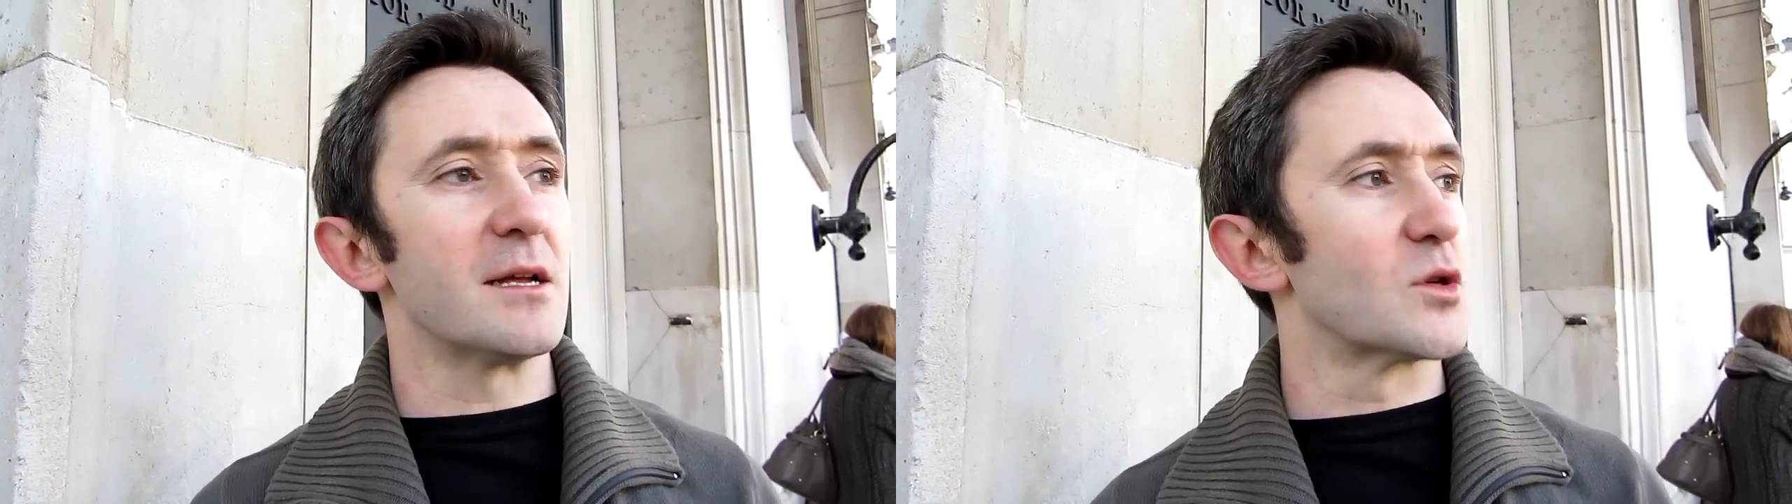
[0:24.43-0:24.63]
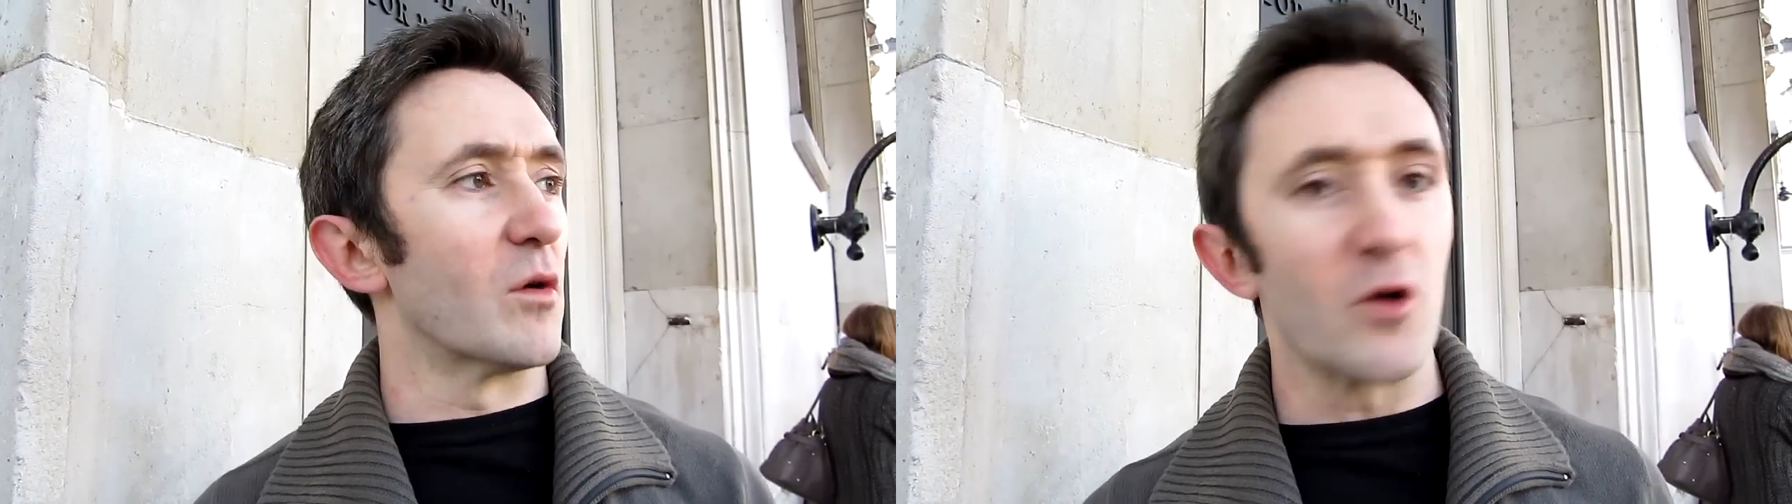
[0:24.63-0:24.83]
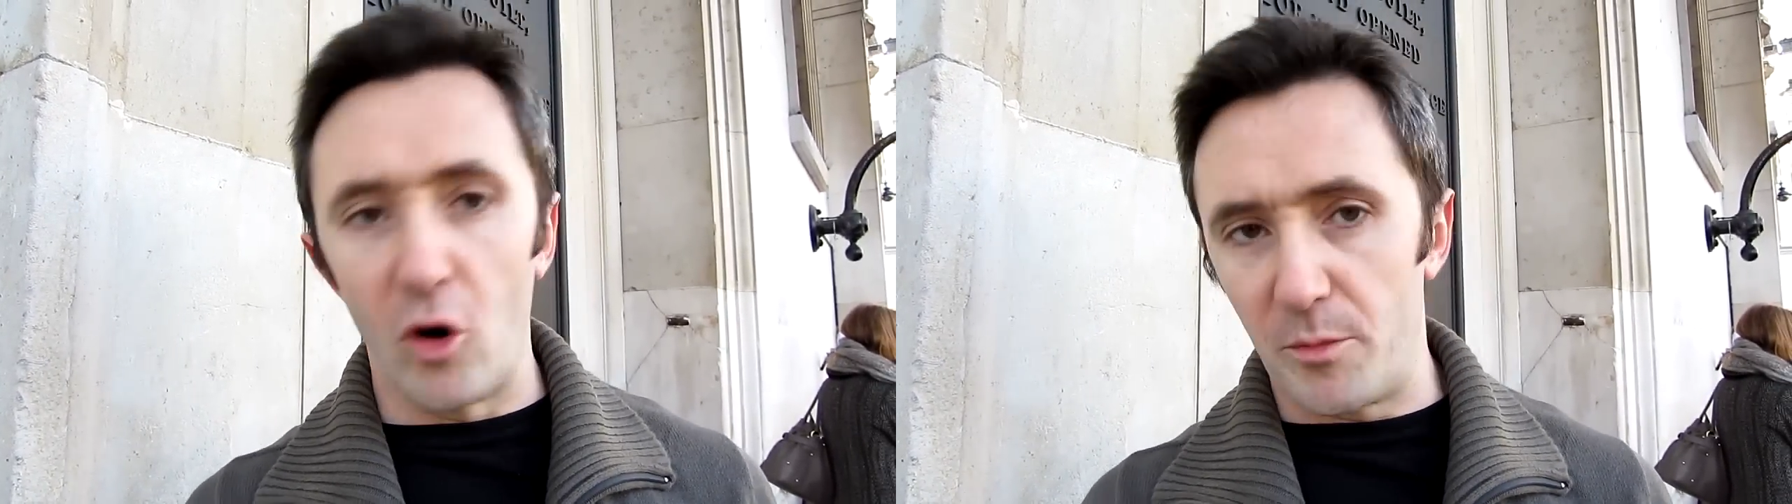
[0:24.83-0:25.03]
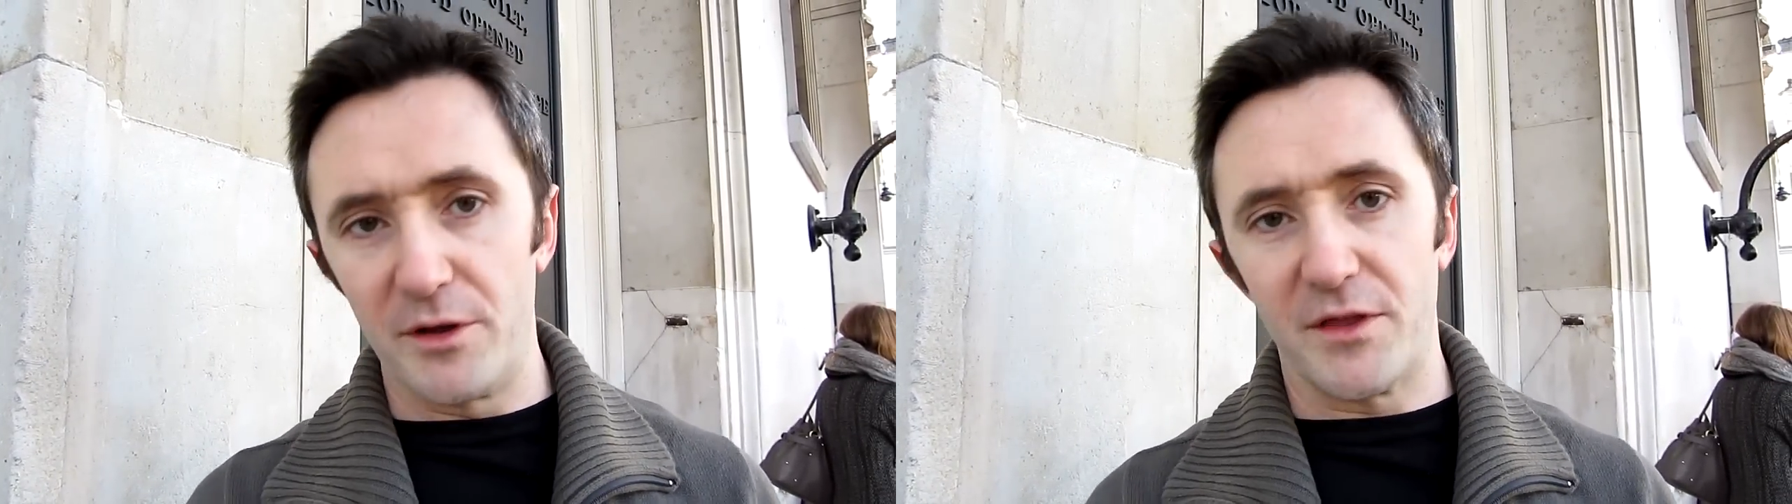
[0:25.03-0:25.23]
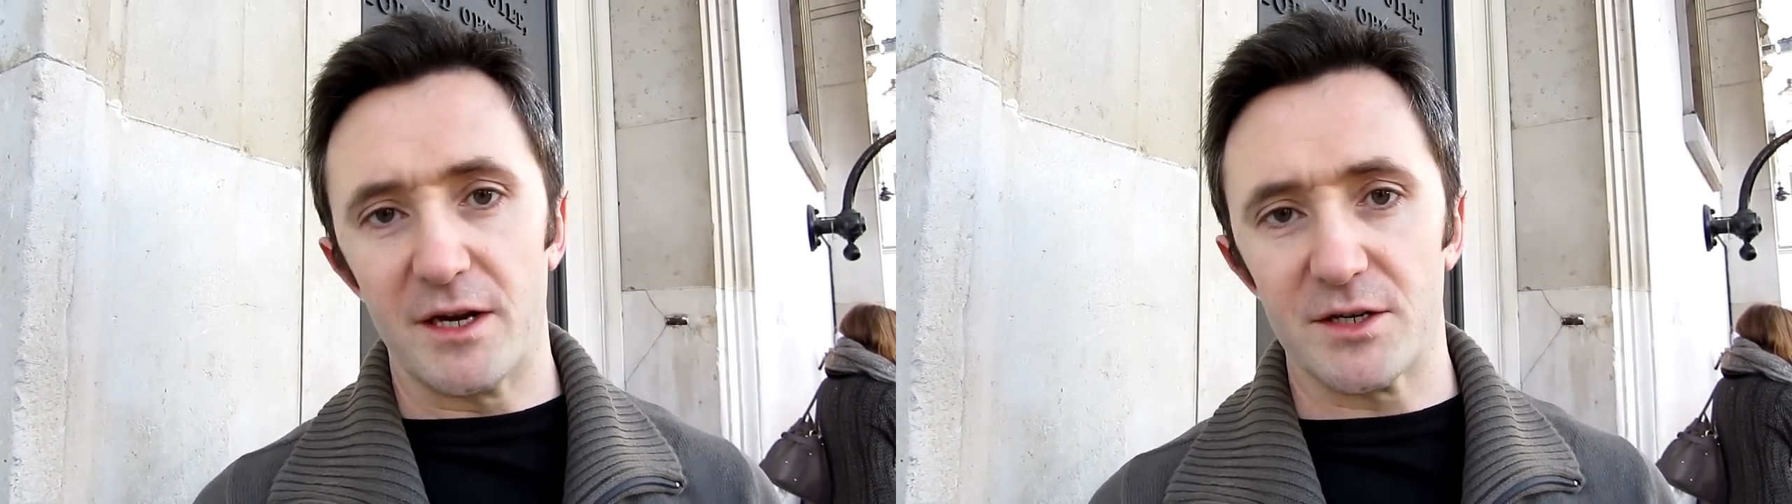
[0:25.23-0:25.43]
sort of
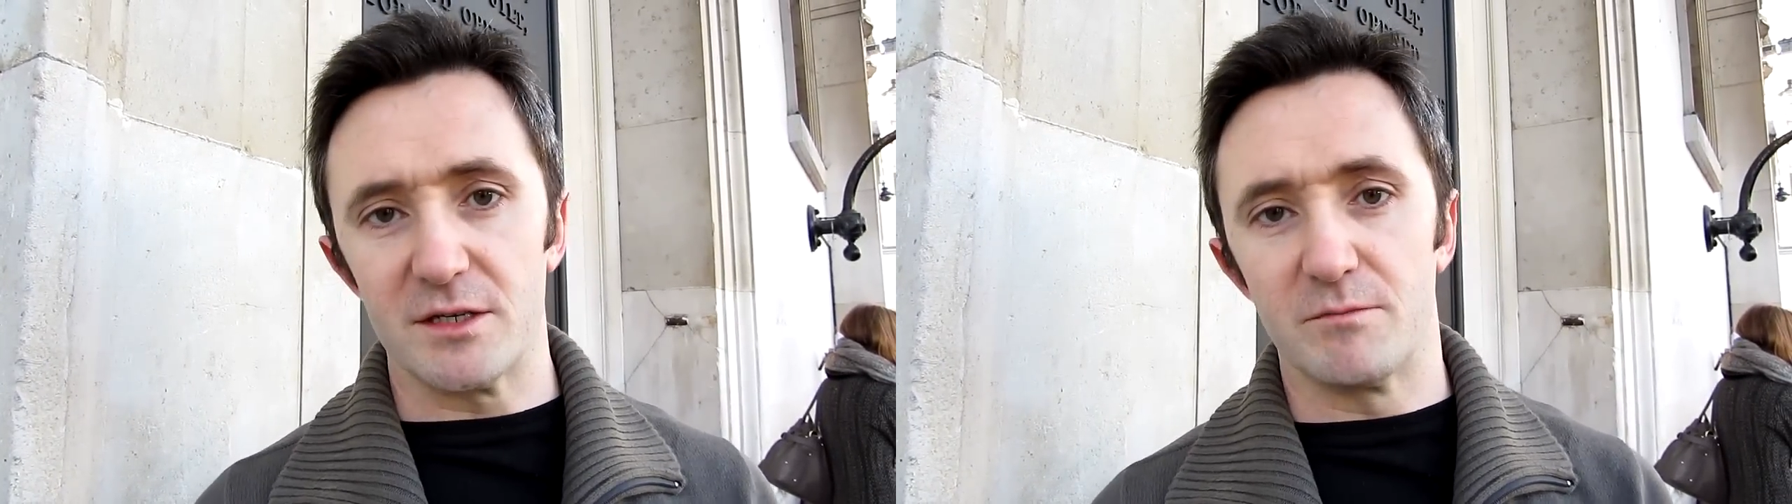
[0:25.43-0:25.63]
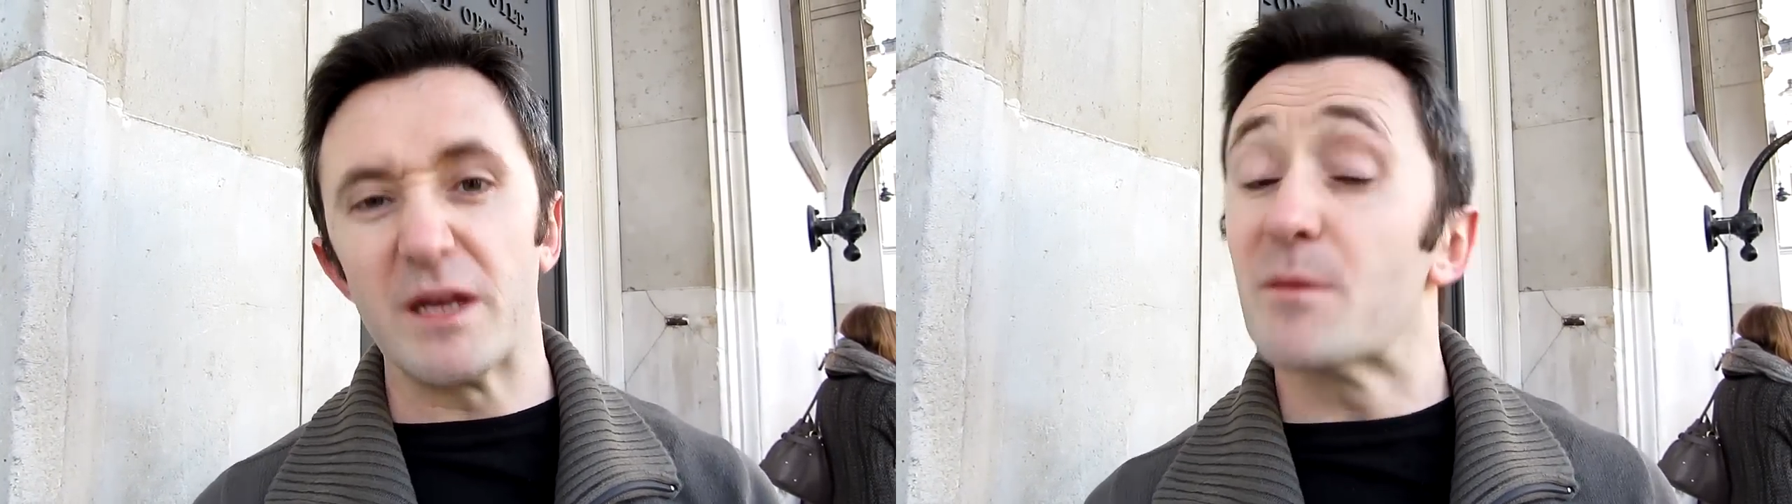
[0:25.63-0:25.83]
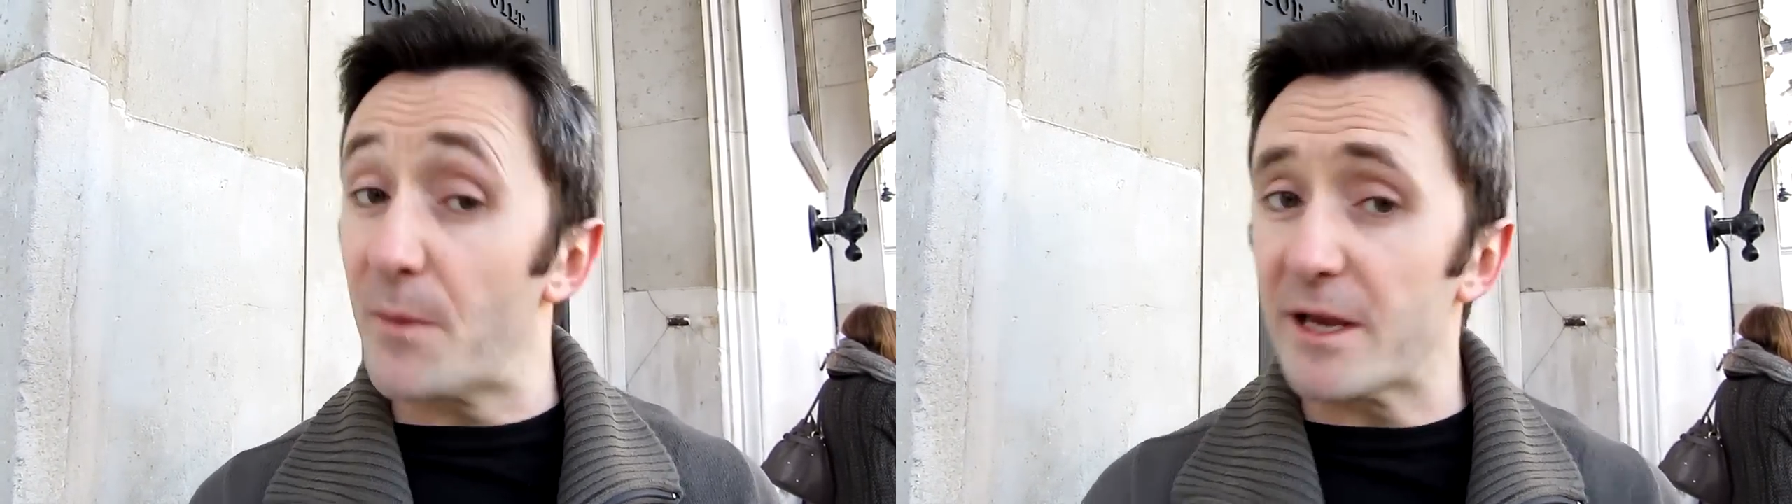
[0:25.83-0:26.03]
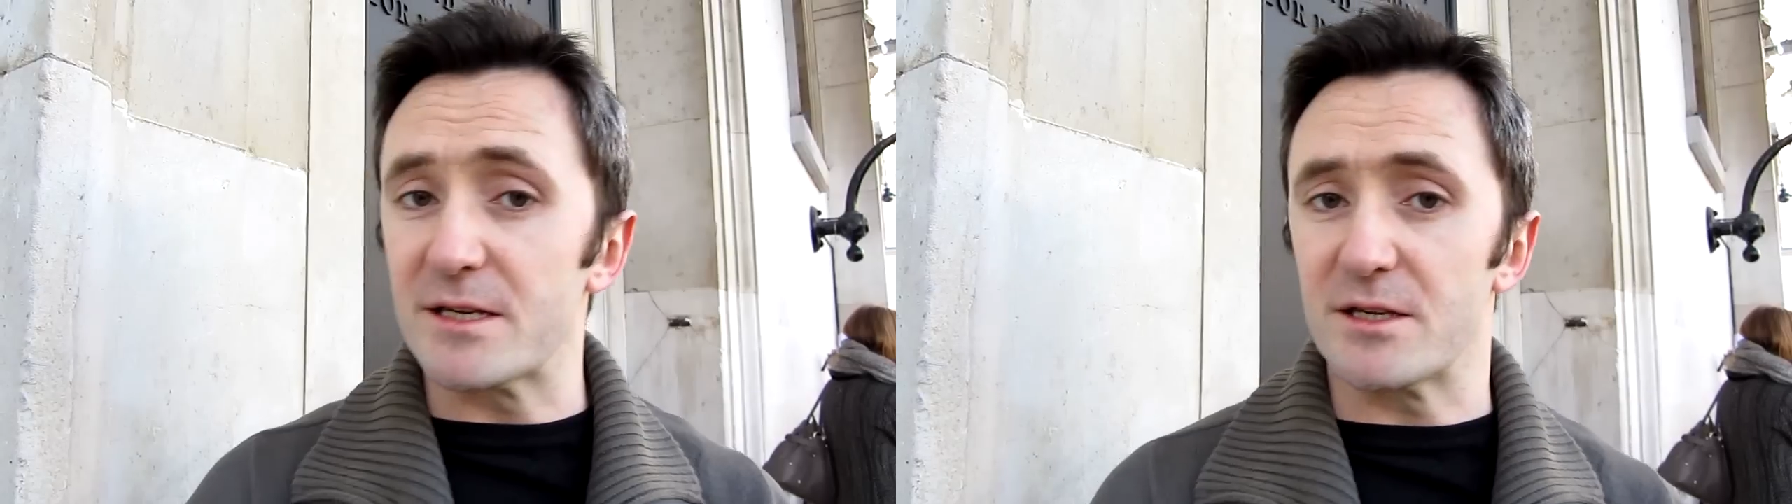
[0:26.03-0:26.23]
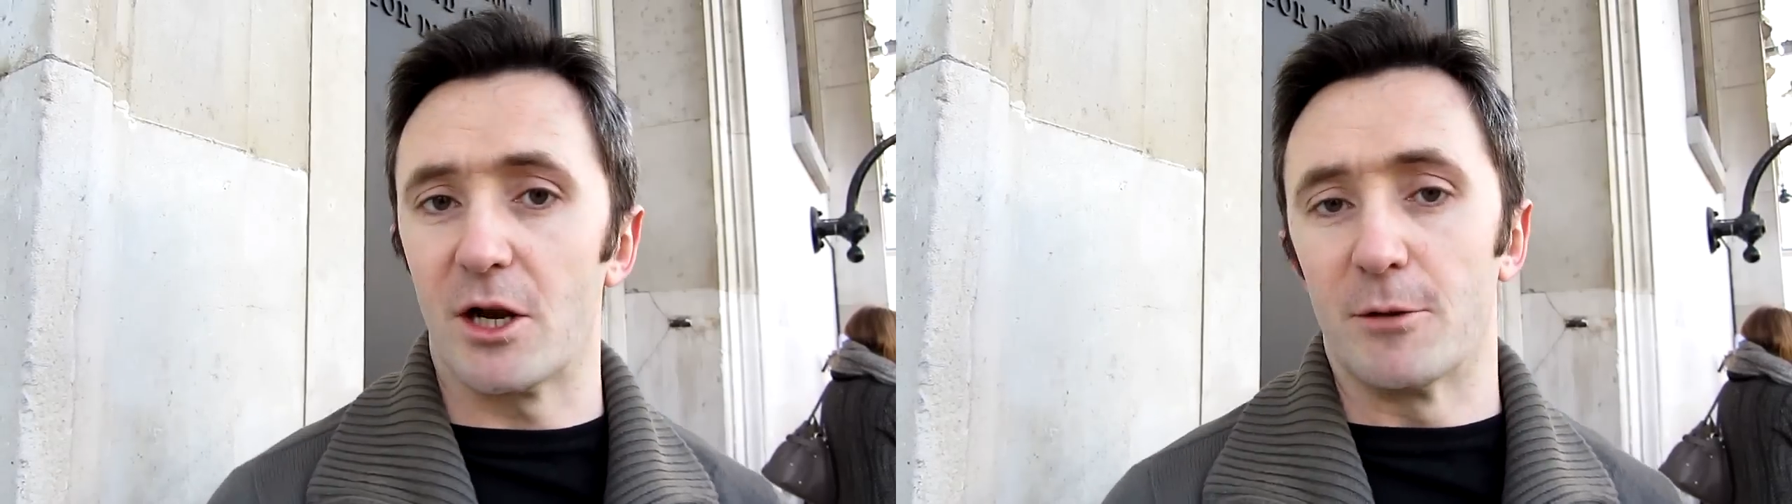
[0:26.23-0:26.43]
corporate things and bits and
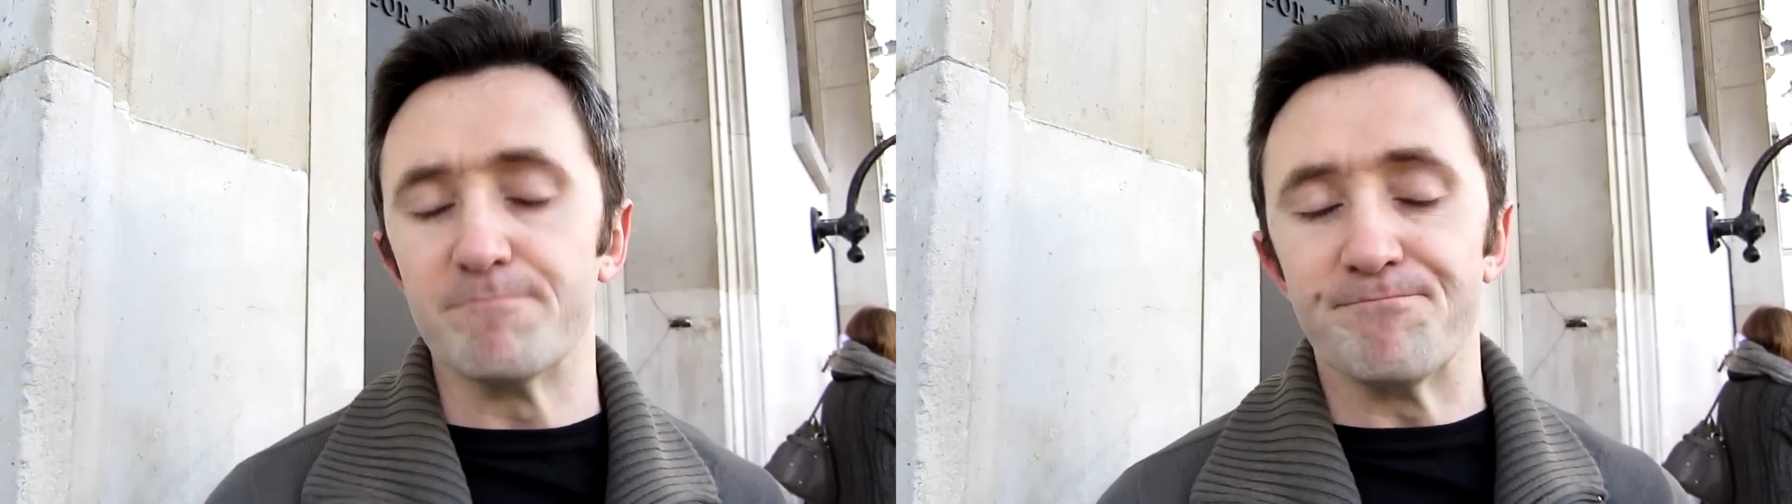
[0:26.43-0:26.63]
pieces, you know.